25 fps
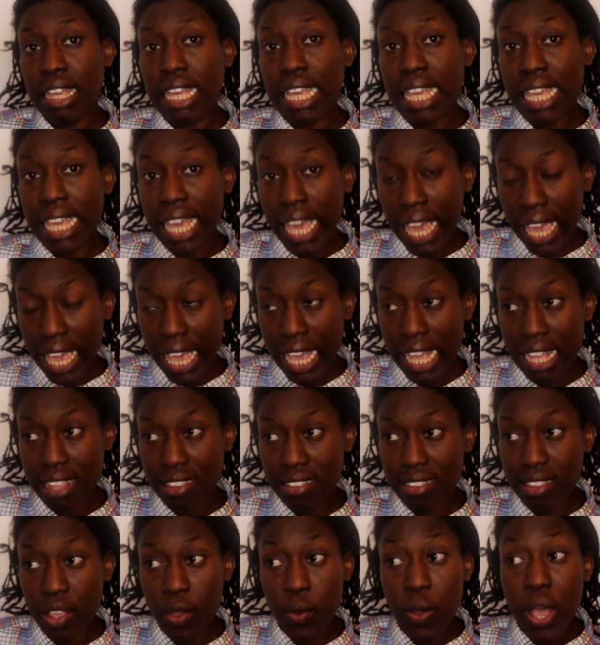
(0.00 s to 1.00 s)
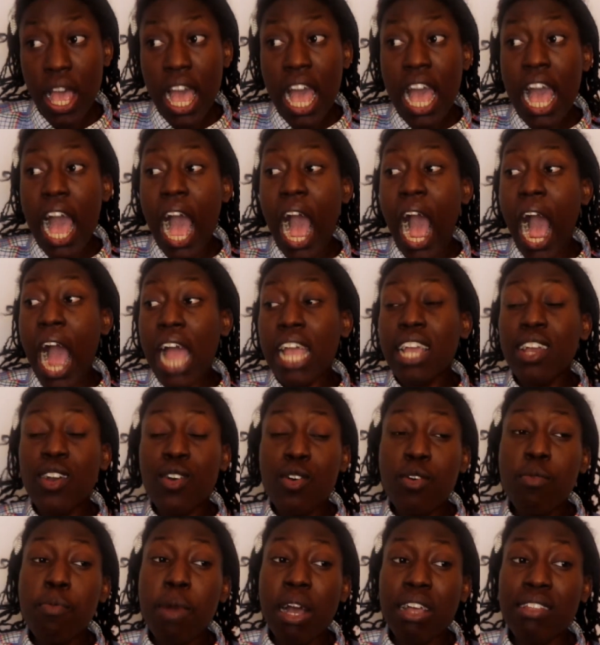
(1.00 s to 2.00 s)
Yeah. So I
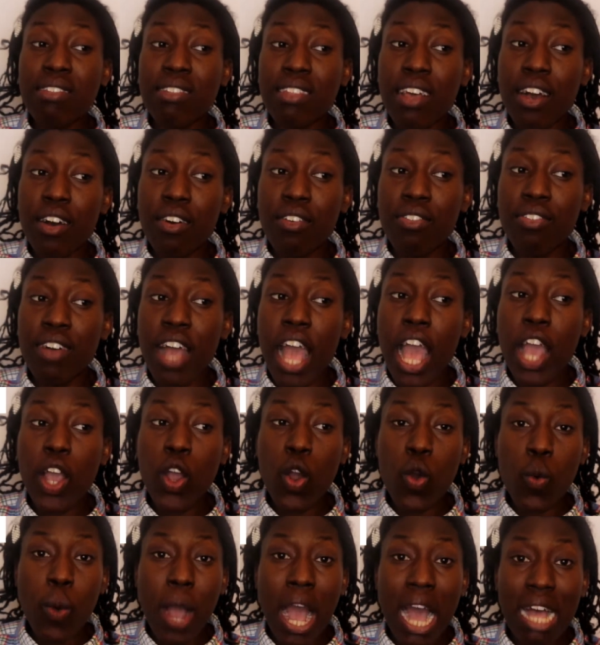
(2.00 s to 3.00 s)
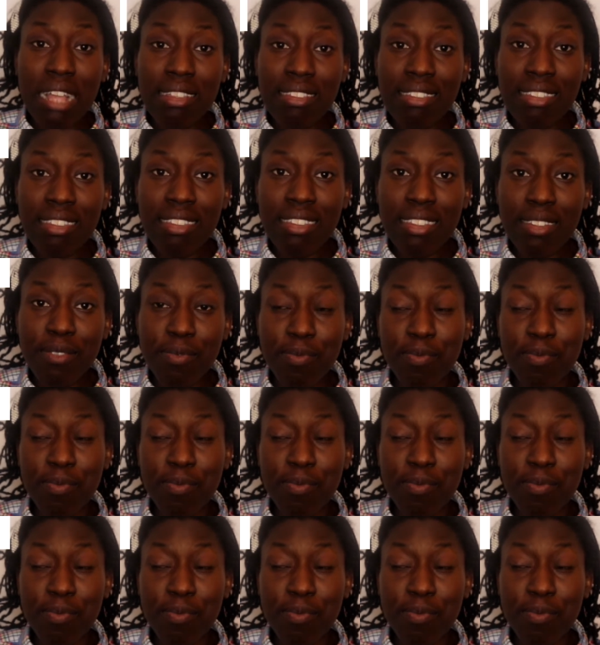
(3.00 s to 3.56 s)
call myself ECOWAS.